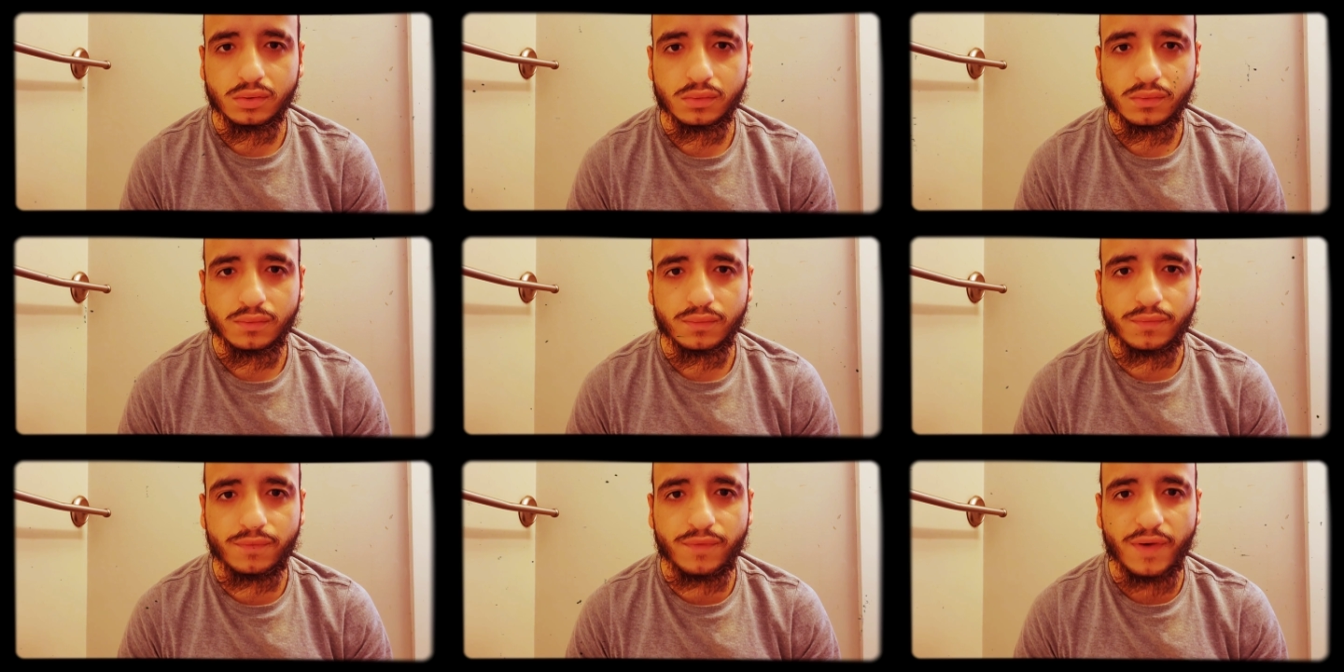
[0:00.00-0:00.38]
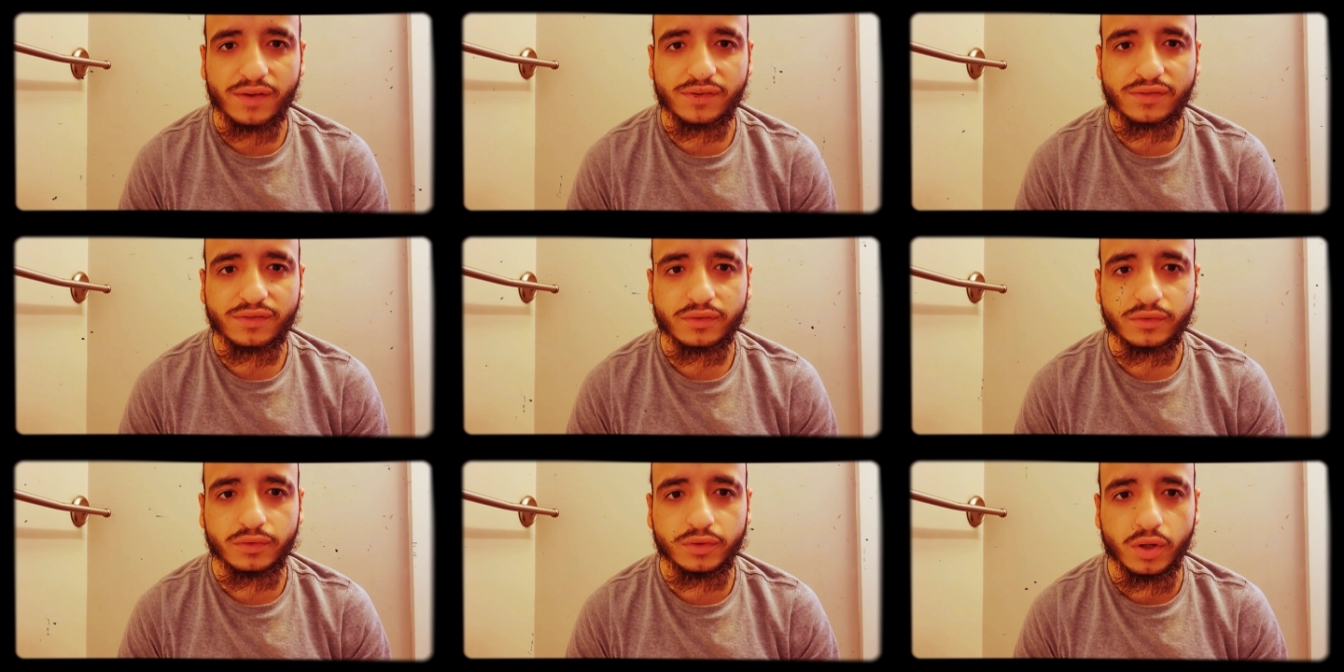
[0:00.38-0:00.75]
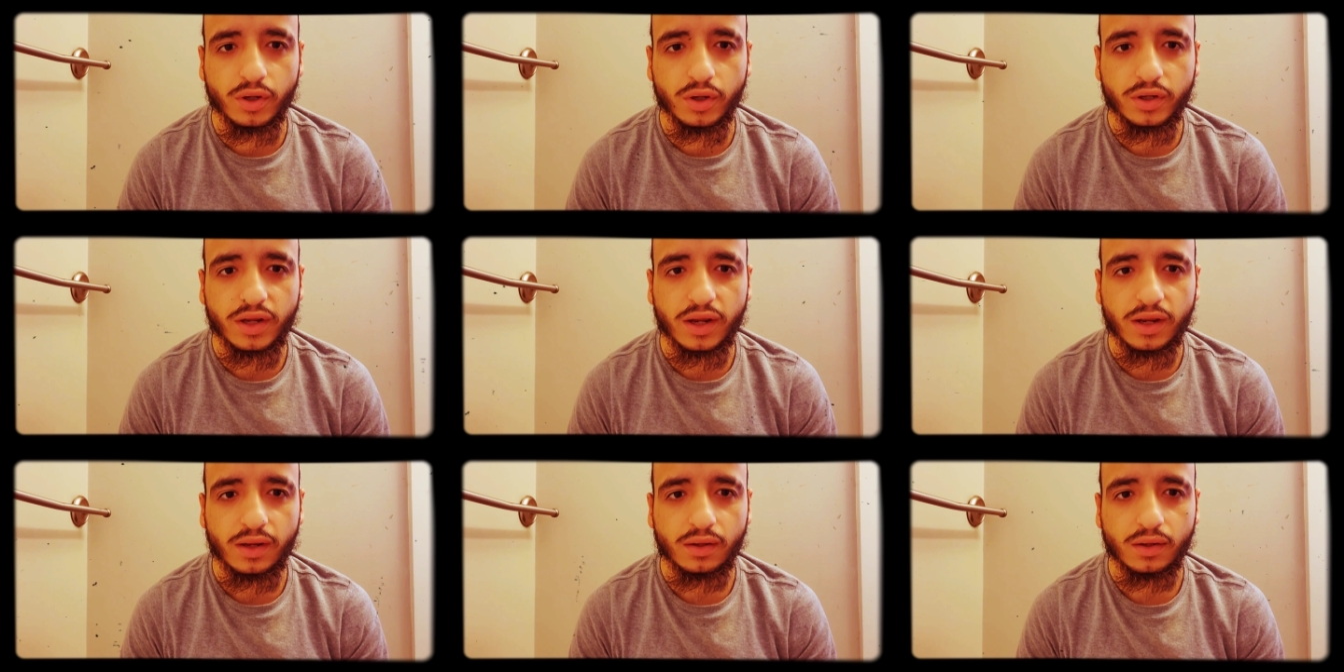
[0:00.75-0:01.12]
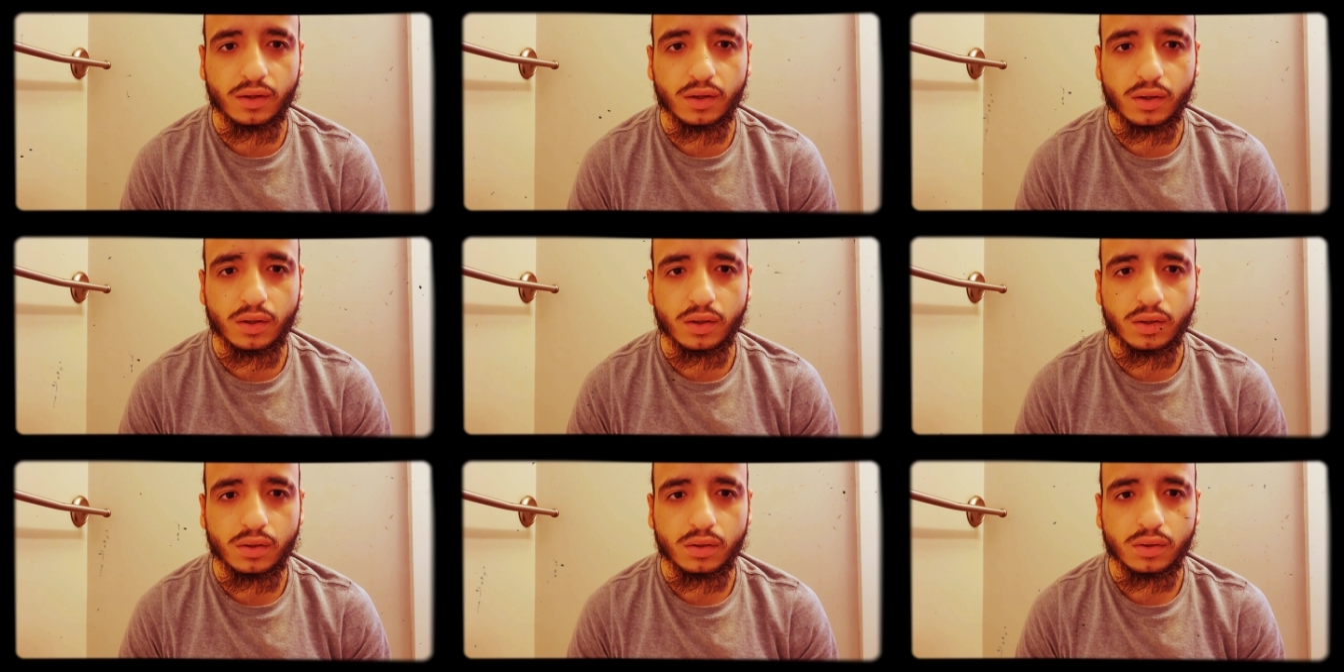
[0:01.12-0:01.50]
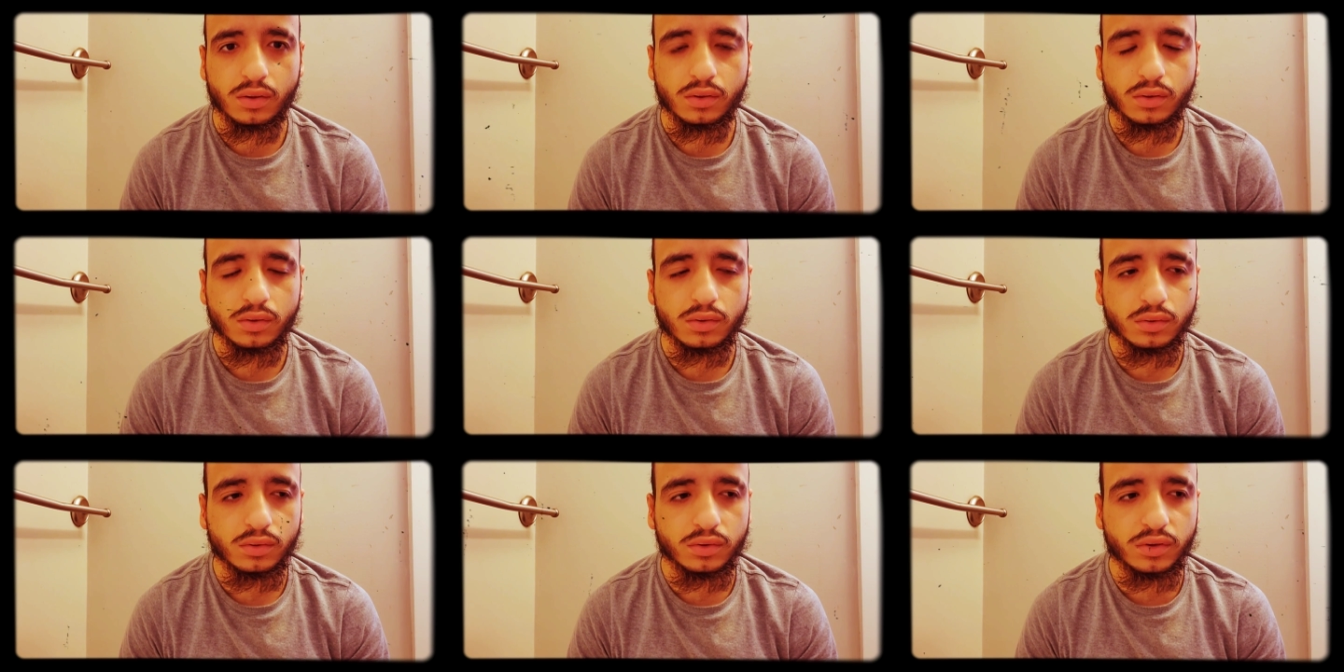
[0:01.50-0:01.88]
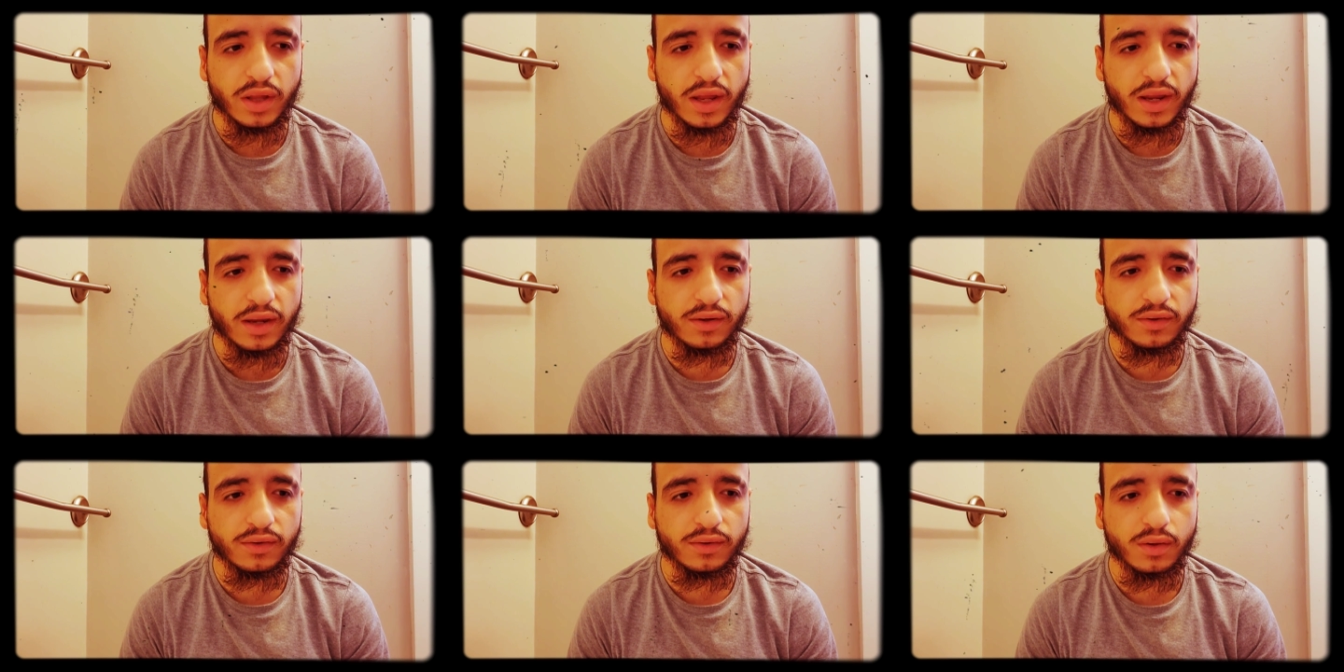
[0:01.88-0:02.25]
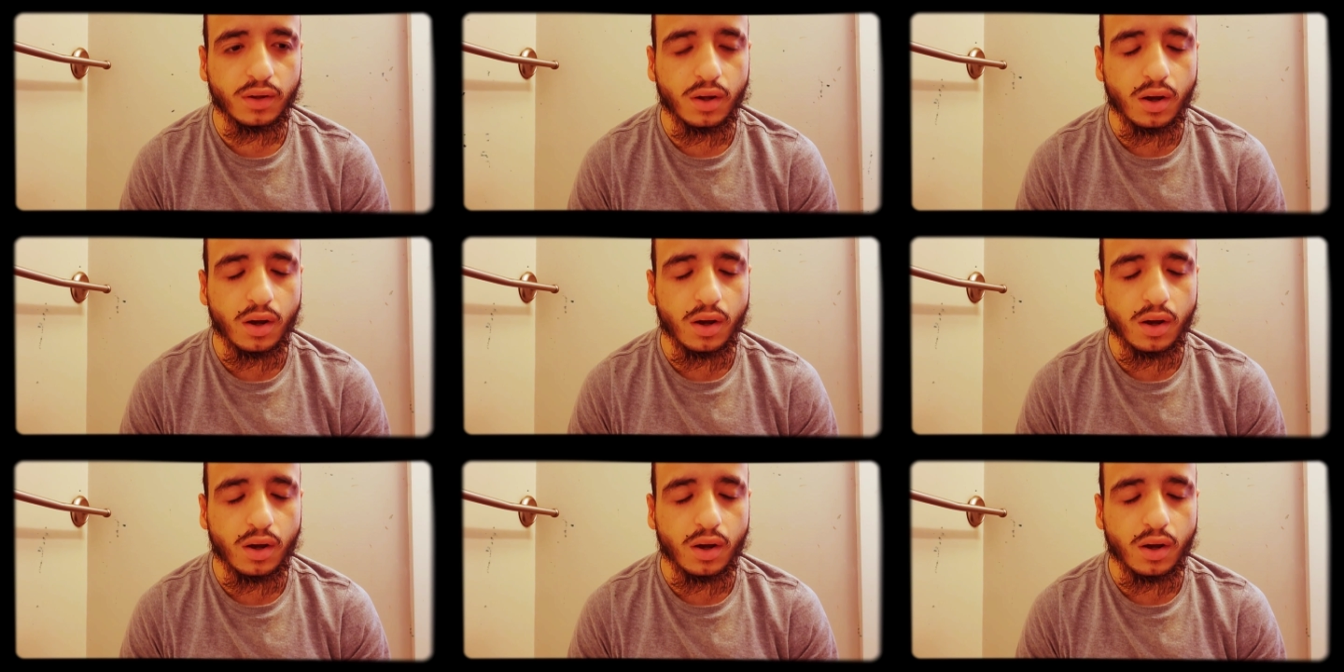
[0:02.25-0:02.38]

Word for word: vest looking thing